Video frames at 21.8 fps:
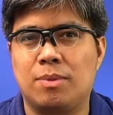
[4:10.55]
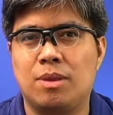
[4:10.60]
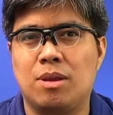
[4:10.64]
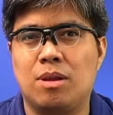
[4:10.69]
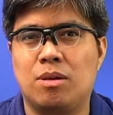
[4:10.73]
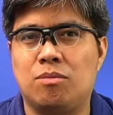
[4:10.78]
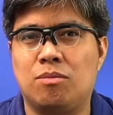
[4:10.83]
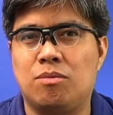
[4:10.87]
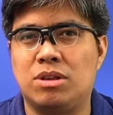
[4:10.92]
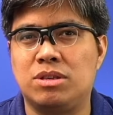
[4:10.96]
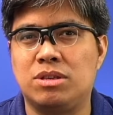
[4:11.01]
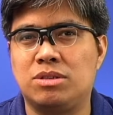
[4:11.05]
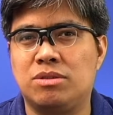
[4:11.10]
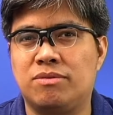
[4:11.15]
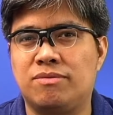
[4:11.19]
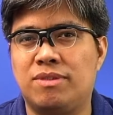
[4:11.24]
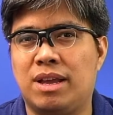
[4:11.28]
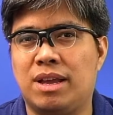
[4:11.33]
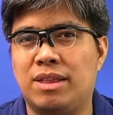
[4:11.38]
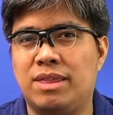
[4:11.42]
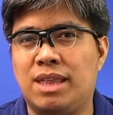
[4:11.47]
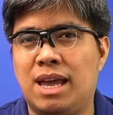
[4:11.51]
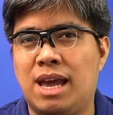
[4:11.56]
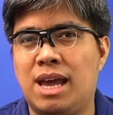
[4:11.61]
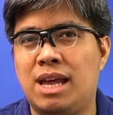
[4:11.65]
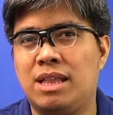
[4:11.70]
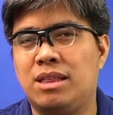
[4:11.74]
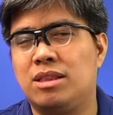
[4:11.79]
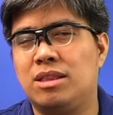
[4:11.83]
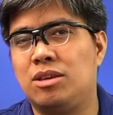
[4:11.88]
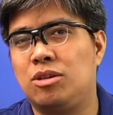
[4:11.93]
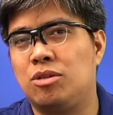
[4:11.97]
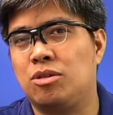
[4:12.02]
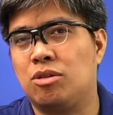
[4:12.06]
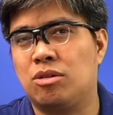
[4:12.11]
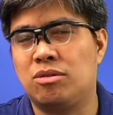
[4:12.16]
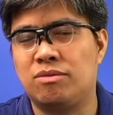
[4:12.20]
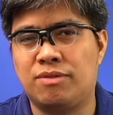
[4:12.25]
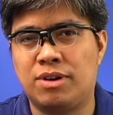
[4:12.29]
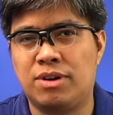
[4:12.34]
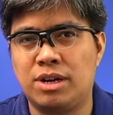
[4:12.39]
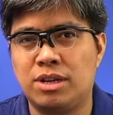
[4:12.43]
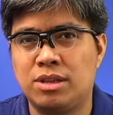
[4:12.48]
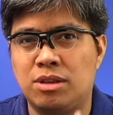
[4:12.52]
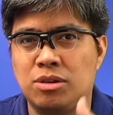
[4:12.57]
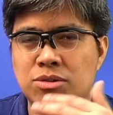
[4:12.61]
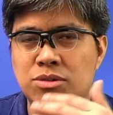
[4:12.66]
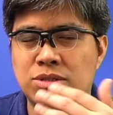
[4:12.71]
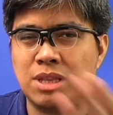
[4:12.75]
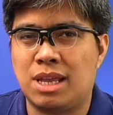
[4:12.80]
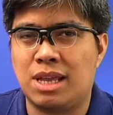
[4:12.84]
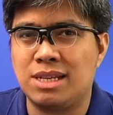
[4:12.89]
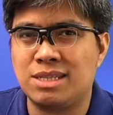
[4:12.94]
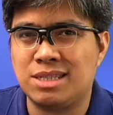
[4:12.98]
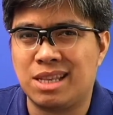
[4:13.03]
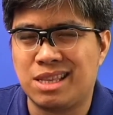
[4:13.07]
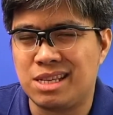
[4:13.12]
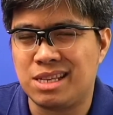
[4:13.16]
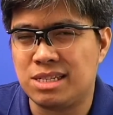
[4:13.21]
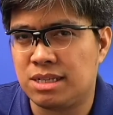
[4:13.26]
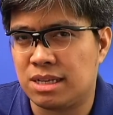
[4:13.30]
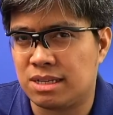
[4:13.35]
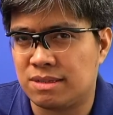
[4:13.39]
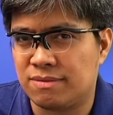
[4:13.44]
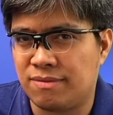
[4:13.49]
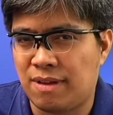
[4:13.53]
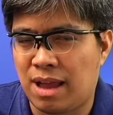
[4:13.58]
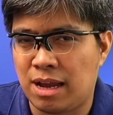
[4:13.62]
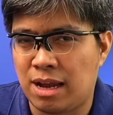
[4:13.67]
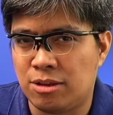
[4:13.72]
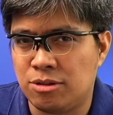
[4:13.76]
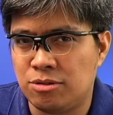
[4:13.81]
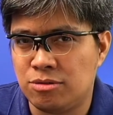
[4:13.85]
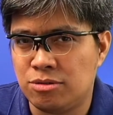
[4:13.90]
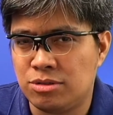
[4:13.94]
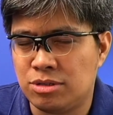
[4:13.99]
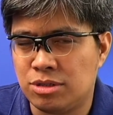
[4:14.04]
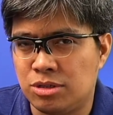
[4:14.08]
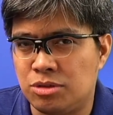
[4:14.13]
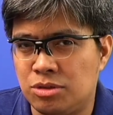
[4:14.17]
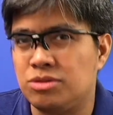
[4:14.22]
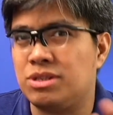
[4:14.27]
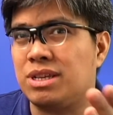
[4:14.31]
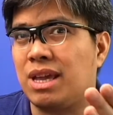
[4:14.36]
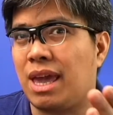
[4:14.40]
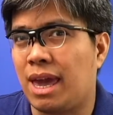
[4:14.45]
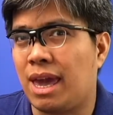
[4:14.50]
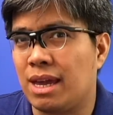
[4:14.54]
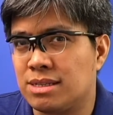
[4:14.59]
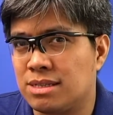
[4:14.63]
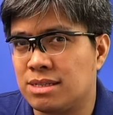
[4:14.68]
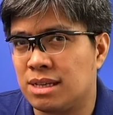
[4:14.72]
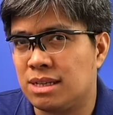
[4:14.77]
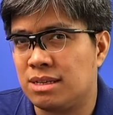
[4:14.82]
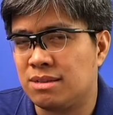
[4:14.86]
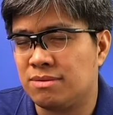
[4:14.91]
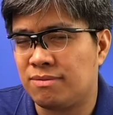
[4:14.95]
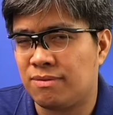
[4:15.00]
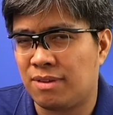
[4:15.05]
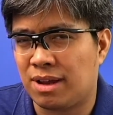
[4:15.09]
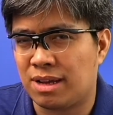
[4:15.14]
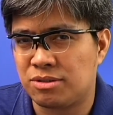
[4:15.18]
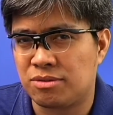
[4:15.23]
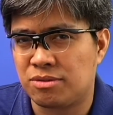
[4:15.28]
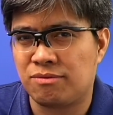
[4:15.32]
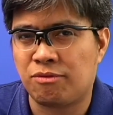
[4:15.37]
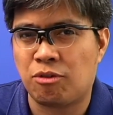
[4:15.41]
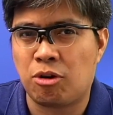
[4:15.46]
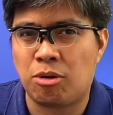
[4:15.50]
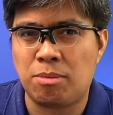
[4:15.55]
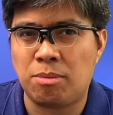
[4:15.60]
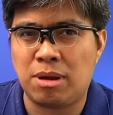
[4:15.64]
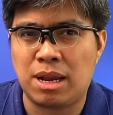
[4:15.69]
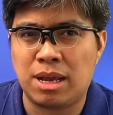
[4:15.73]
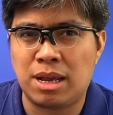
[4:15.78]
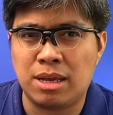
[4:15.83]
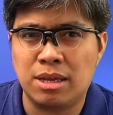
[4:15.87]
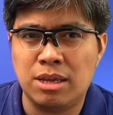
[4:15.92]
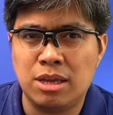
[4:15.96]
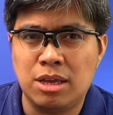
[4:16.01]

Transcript: Once you've done that, you convert those test statistics values using Excel's function formula